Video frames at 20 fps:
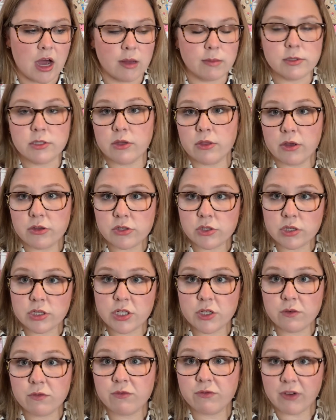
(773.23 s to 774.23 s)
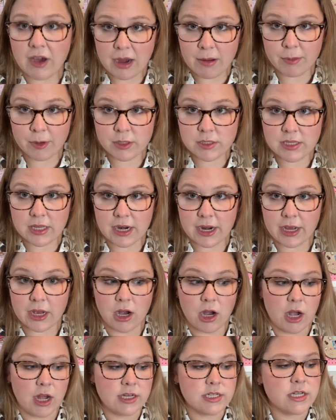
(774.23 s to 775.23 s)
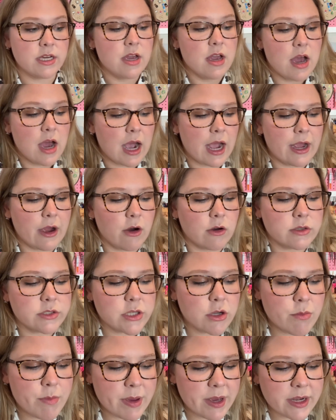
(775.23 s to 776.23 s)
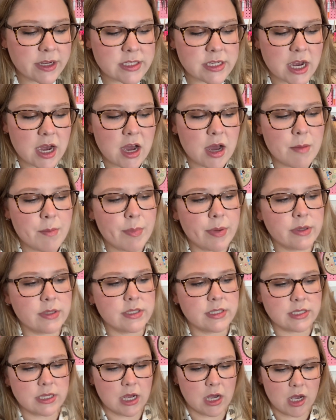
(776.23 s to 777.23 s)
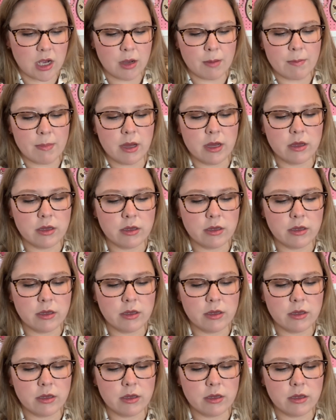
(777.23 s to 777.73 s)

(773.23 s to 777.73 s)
So those are the two fabrics that I got. I also picked up some,